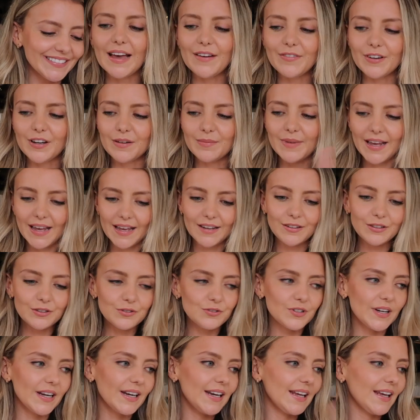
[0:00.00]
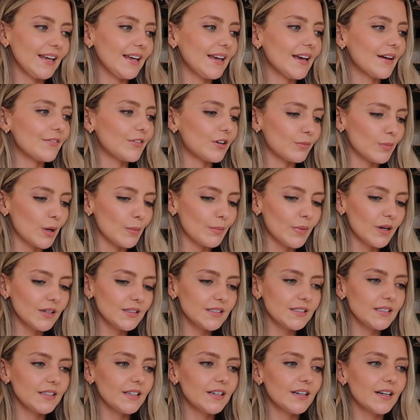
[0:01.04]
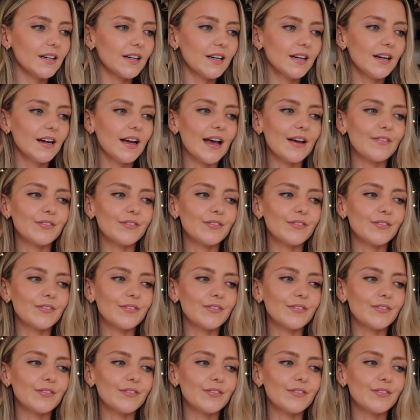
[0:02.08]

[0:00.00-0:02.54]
I've got my handles ready, I've got my mugs here,